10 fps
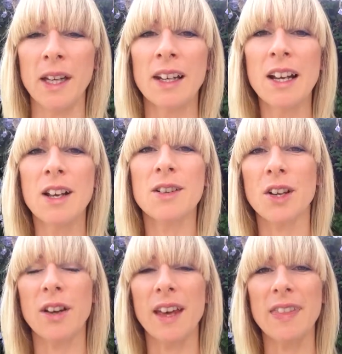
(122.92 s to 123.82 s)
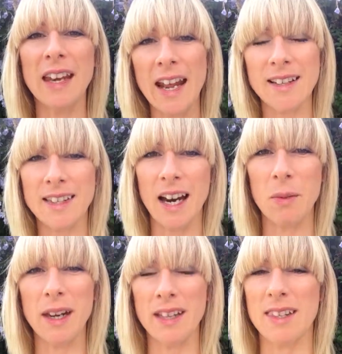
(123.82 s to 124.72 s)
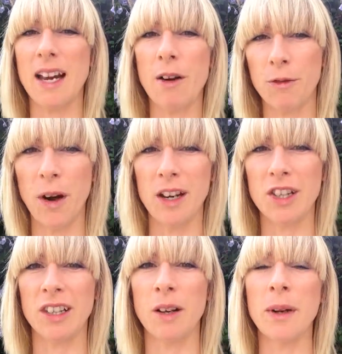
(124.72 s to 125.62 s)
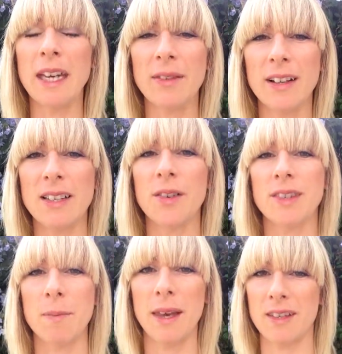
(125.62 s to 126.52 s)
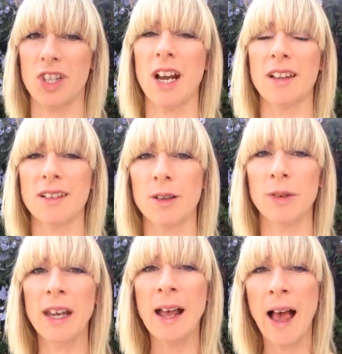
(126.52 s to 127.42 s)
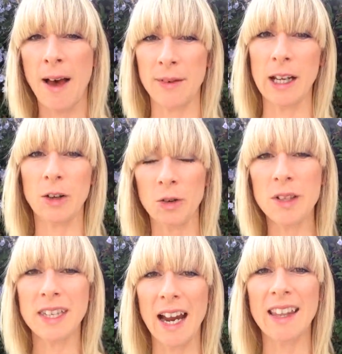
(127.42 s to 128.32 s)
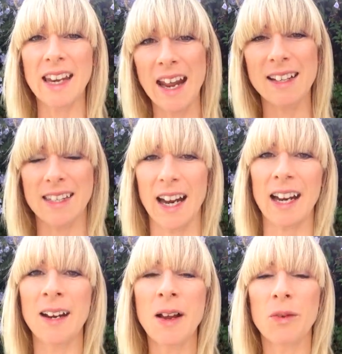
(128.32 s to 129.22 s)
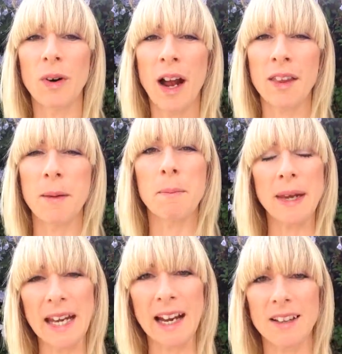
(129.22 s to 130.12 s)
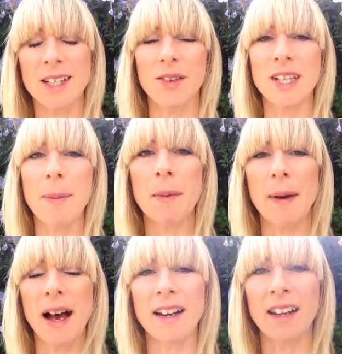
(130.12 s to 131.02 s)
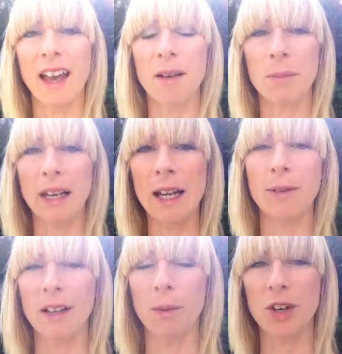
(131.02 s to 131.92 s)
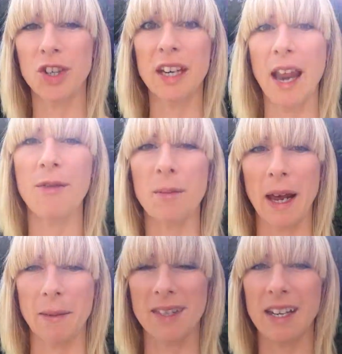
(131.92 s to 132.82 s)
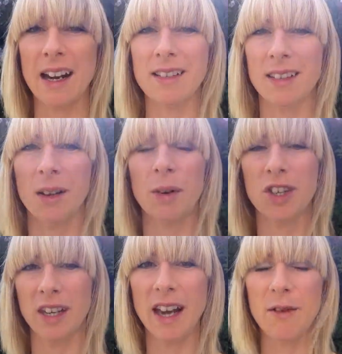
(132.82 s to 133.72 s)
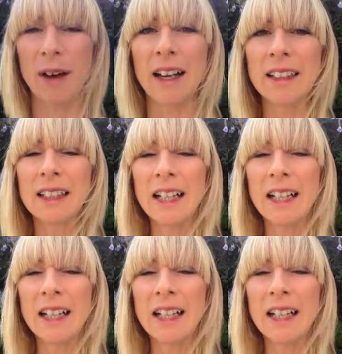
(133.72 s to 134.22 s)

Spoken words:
it, so that the next day we can start fresh and that we give ourselves the best chance of having a good day the next day, rather than beating ourselves up about it and believing that we should never make mistakes and that we should never